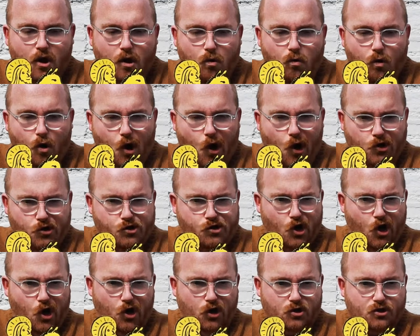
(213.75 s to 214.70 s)
We're
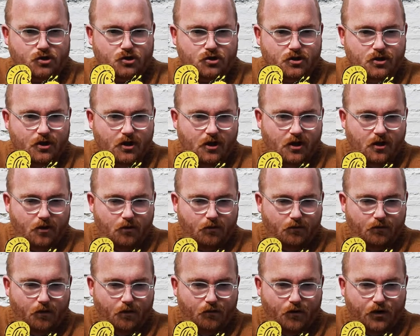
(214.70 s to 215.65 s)
jealous,
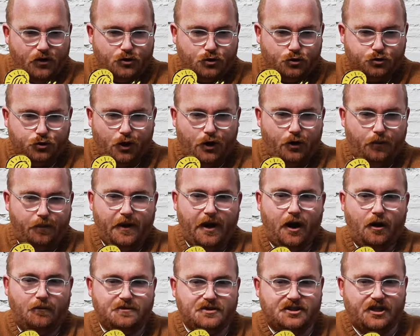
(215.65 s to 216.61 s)
incredibly
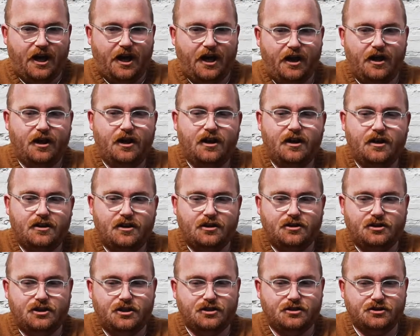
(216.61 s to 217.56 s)
upset that
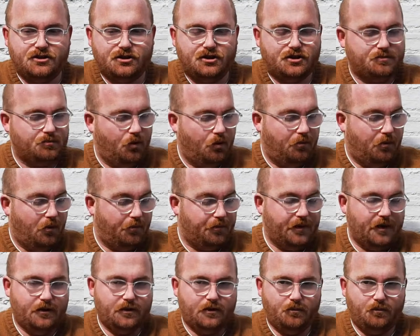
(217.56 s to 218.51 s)
Jesus is more
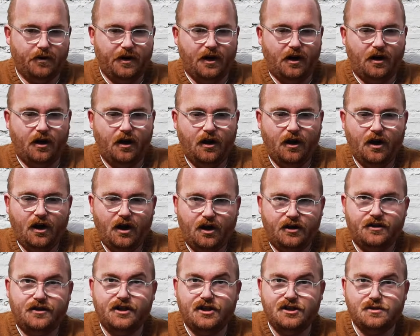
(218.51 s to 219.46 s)
popular than we are.
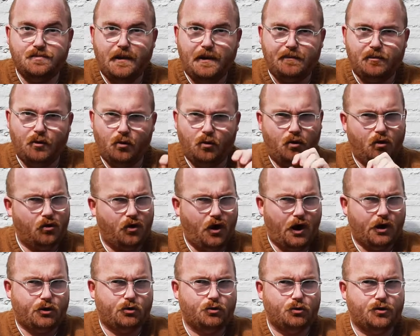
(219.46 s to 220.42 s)
And these people,
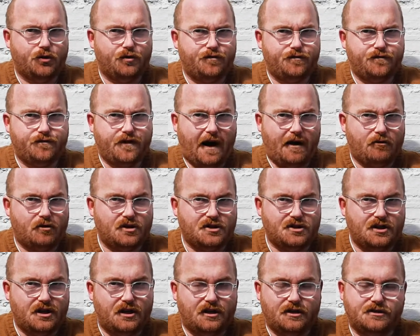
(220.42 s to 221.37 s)
they're called the
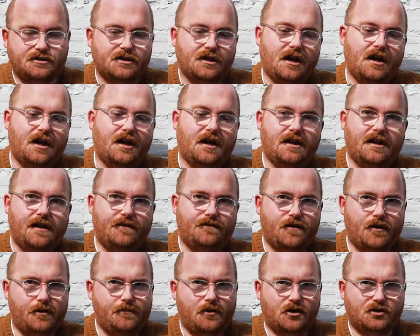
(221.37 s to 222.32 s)
Pharisees, and they're
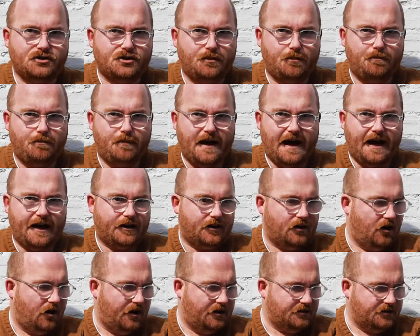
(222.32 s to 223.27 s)
very much the bad
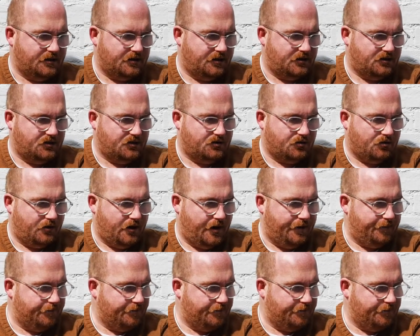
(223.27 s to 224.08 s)
guys in this story.